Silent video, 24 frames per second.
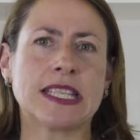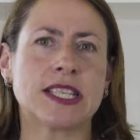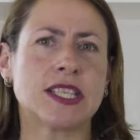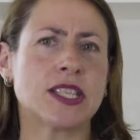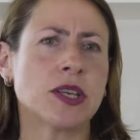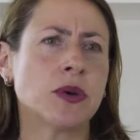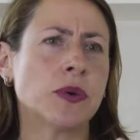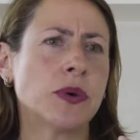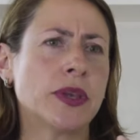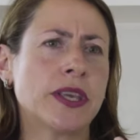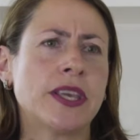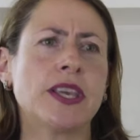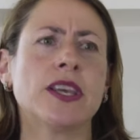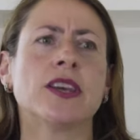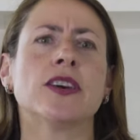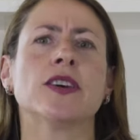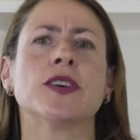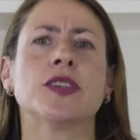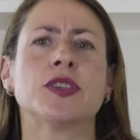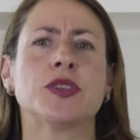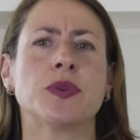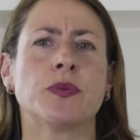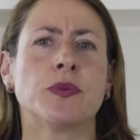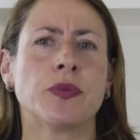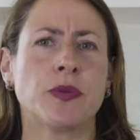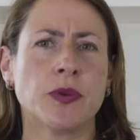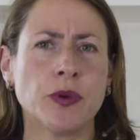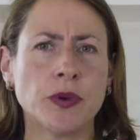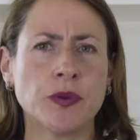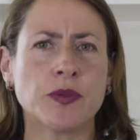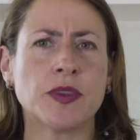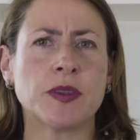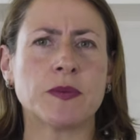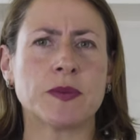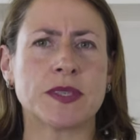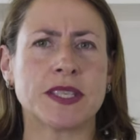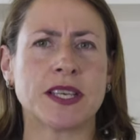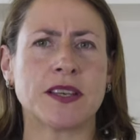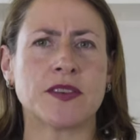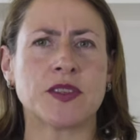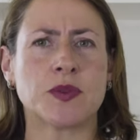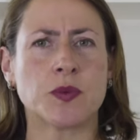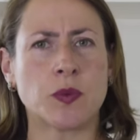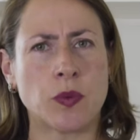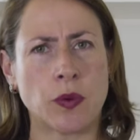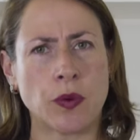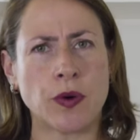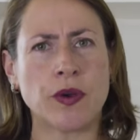and so eager to prove
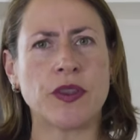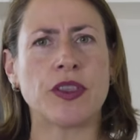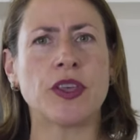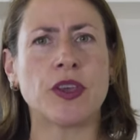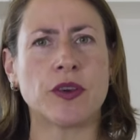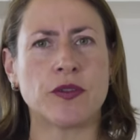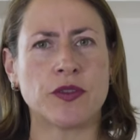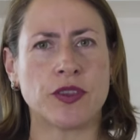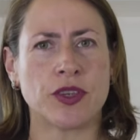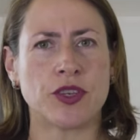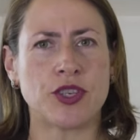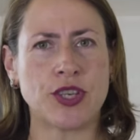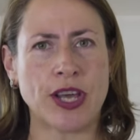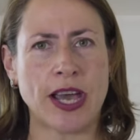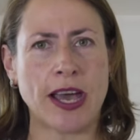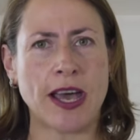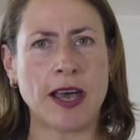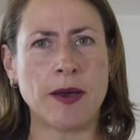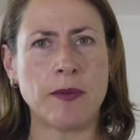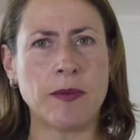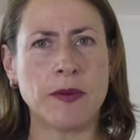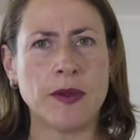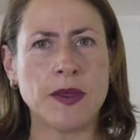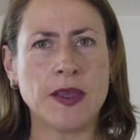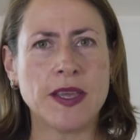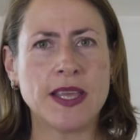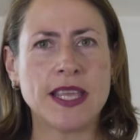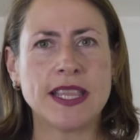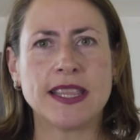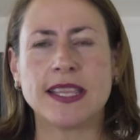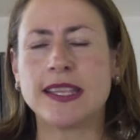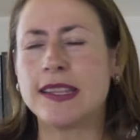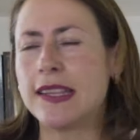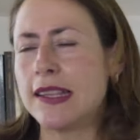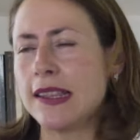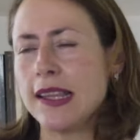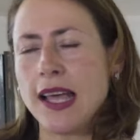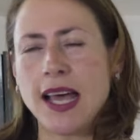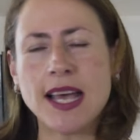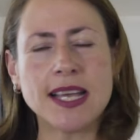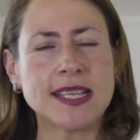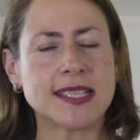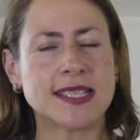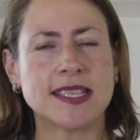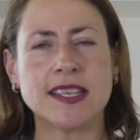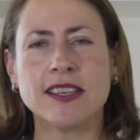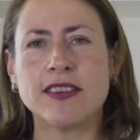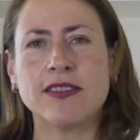themselves worthy of the job that the
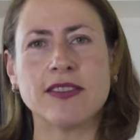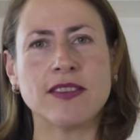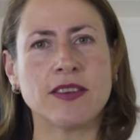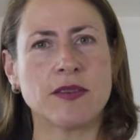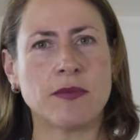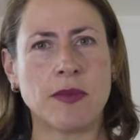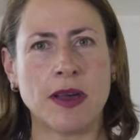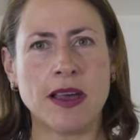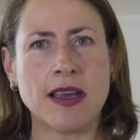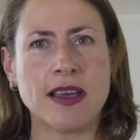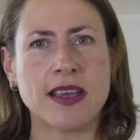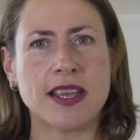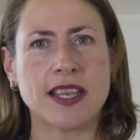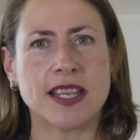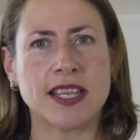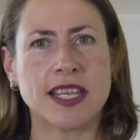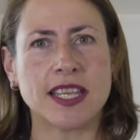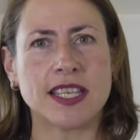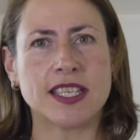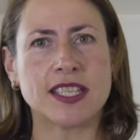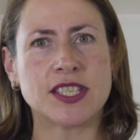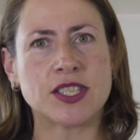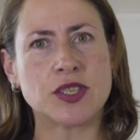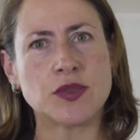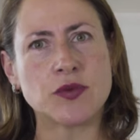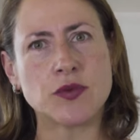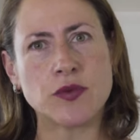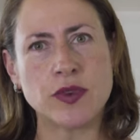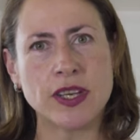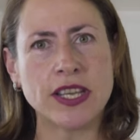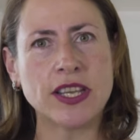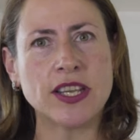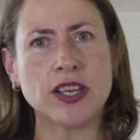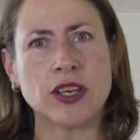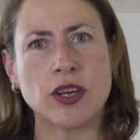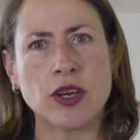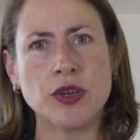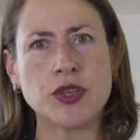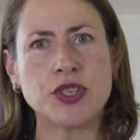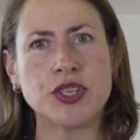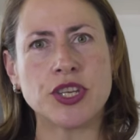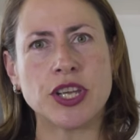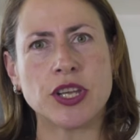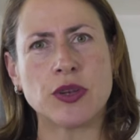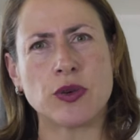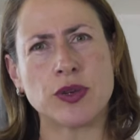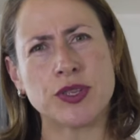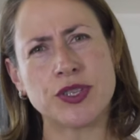last thing on their mind is to
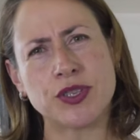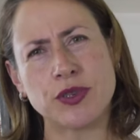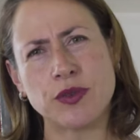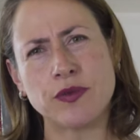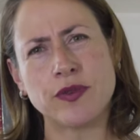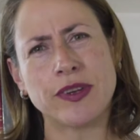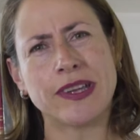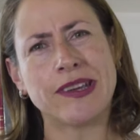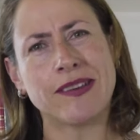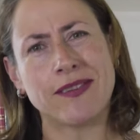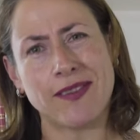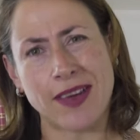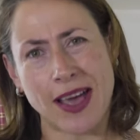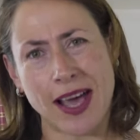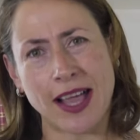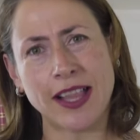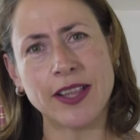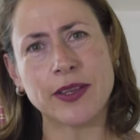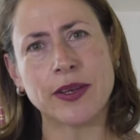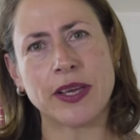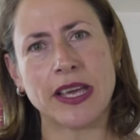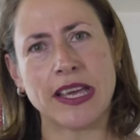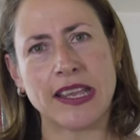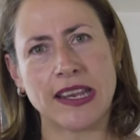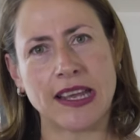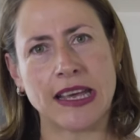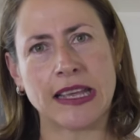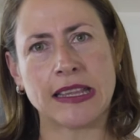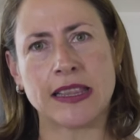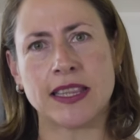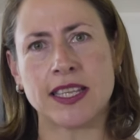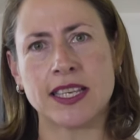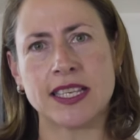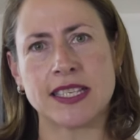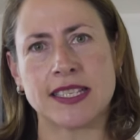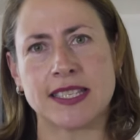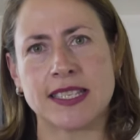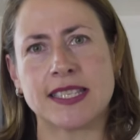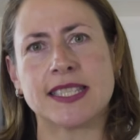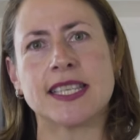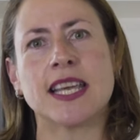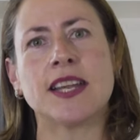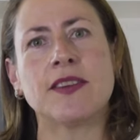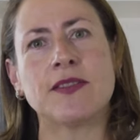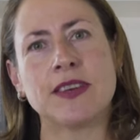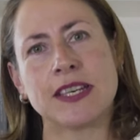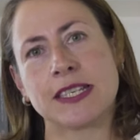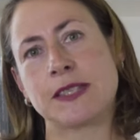renegotiate or to reevaluate at least the
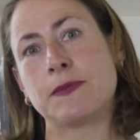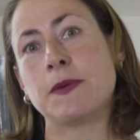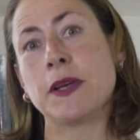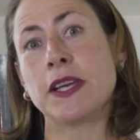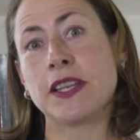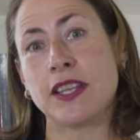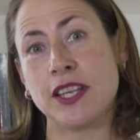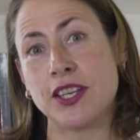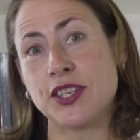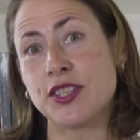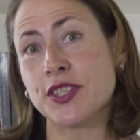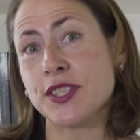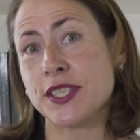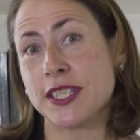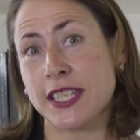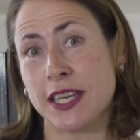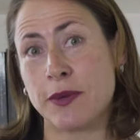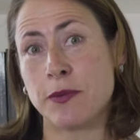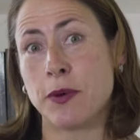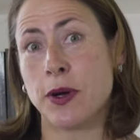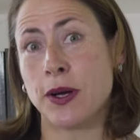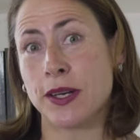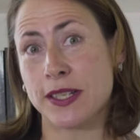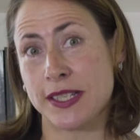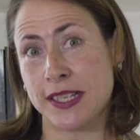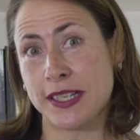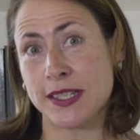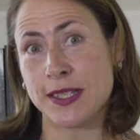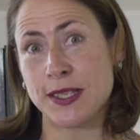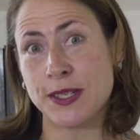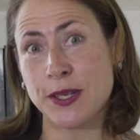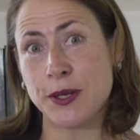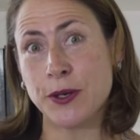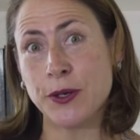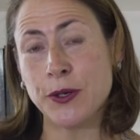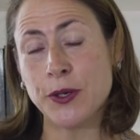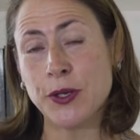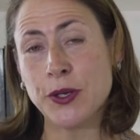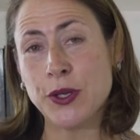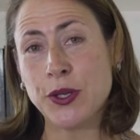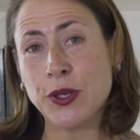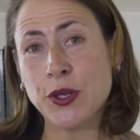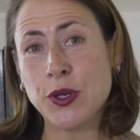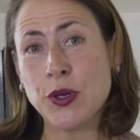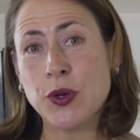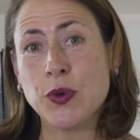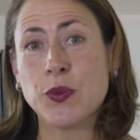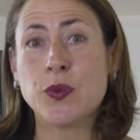set of expectations they walked into,
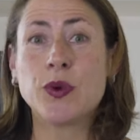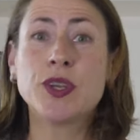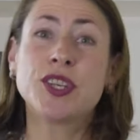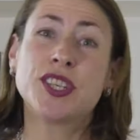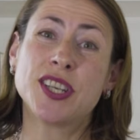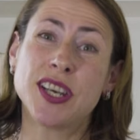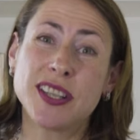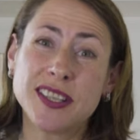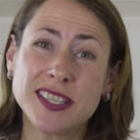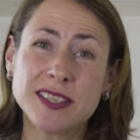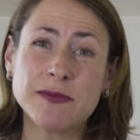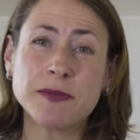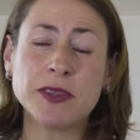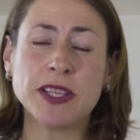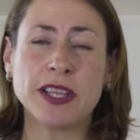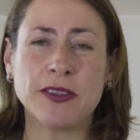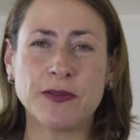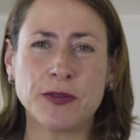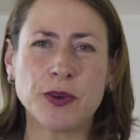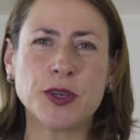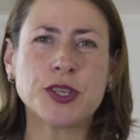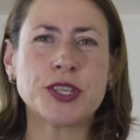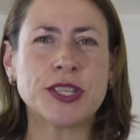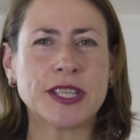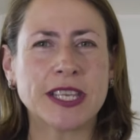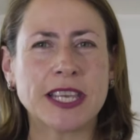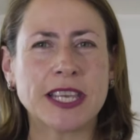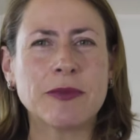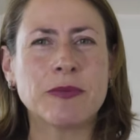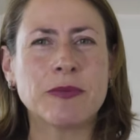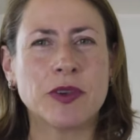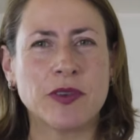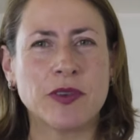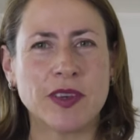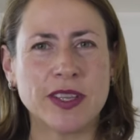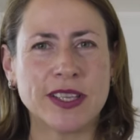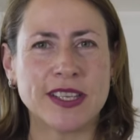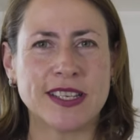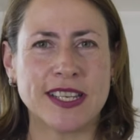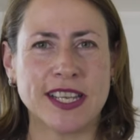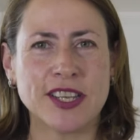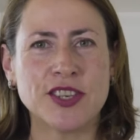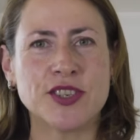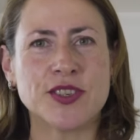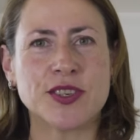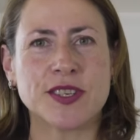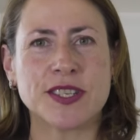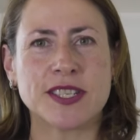which ultimately, unfortunately, can be really
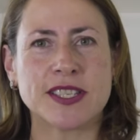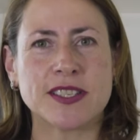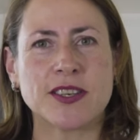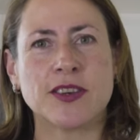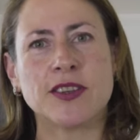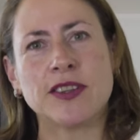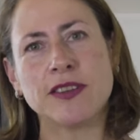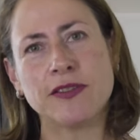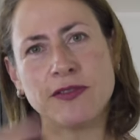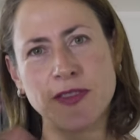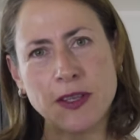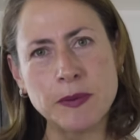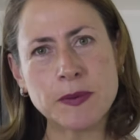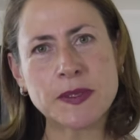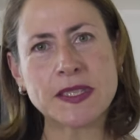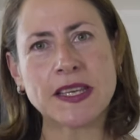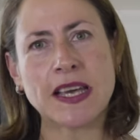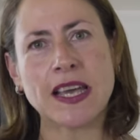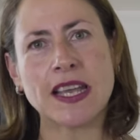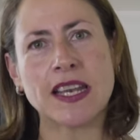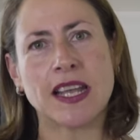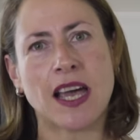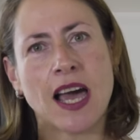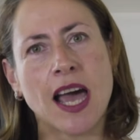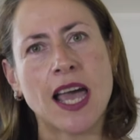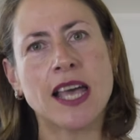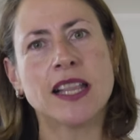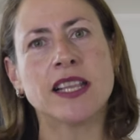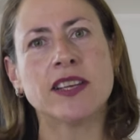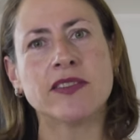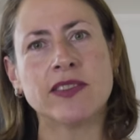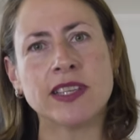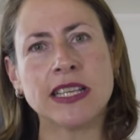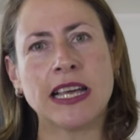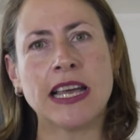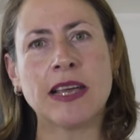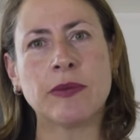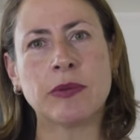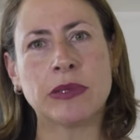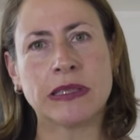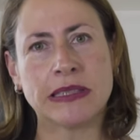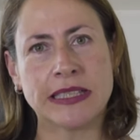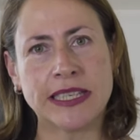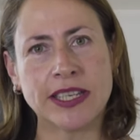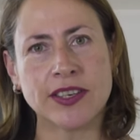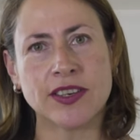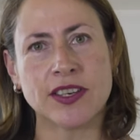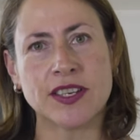dangerous. On the flip side, highly
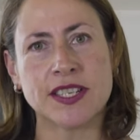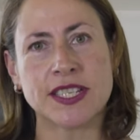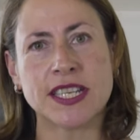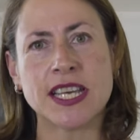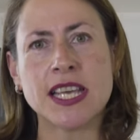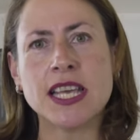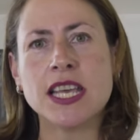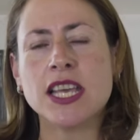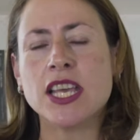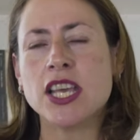reliable leaders